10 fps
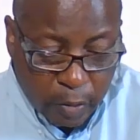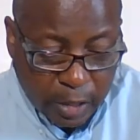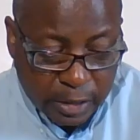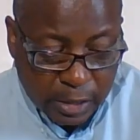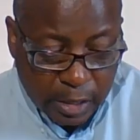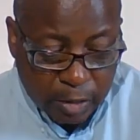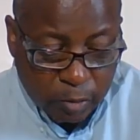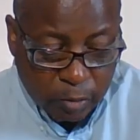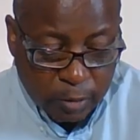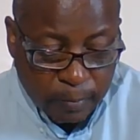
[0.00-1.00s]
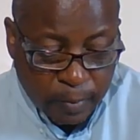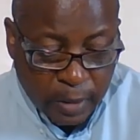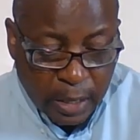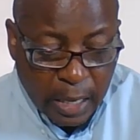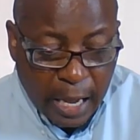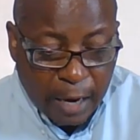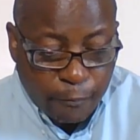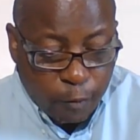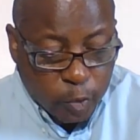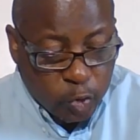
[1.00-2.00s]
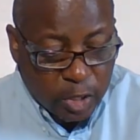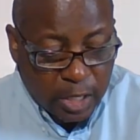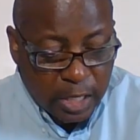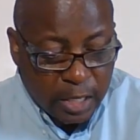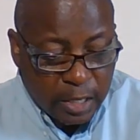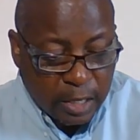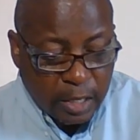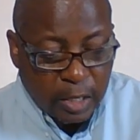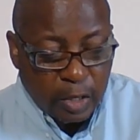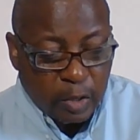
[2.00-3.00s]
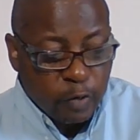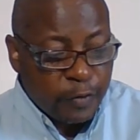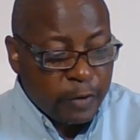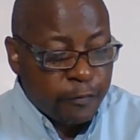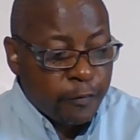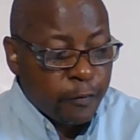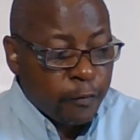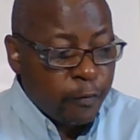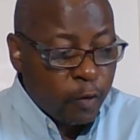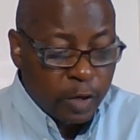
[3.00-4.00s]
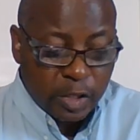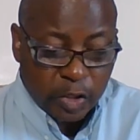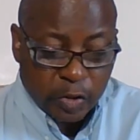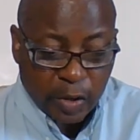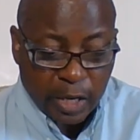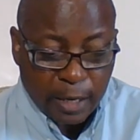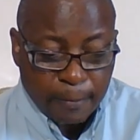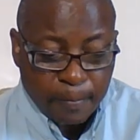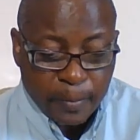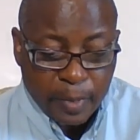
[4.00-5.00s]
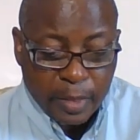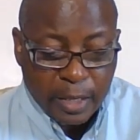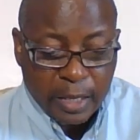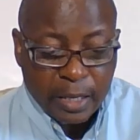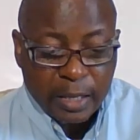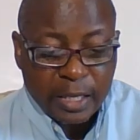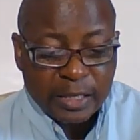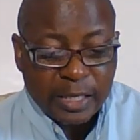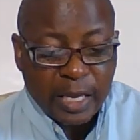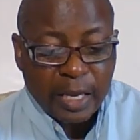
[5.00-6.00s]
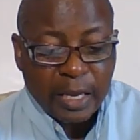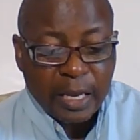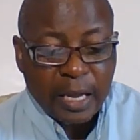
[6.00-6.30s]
on a serious note. Unfortunately, you find for Israel, they say,